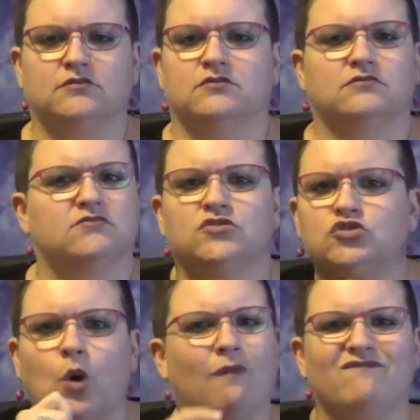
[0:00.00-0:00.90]
Welcome a
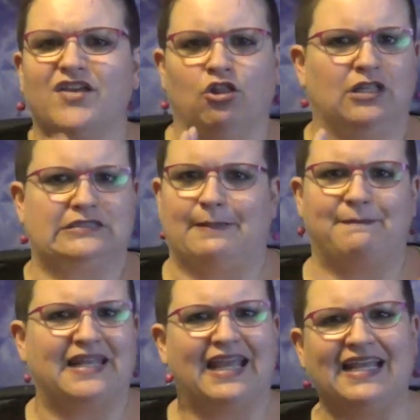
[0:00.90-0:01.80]
deaf person.
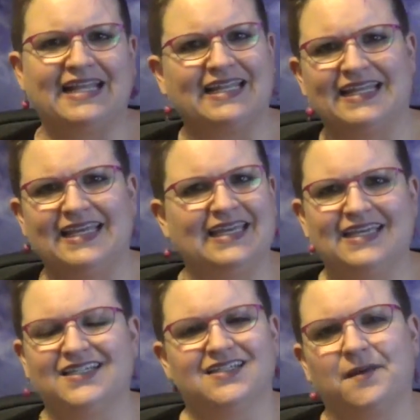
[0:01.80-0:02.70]
Don't feel
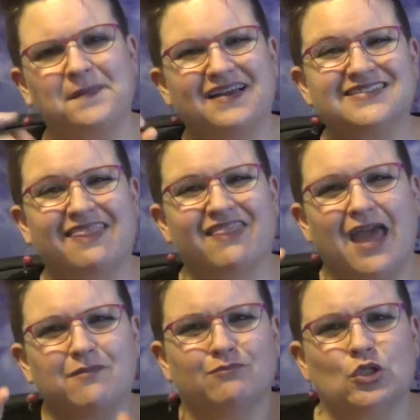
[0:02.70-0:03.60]
intimidated by their
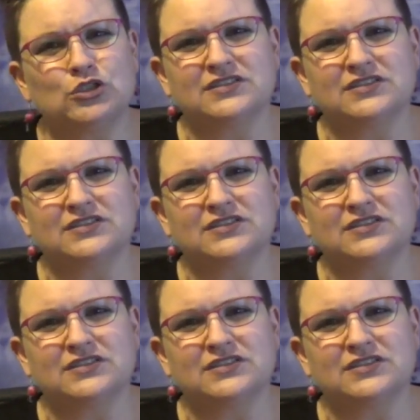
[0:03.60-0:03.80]
presence.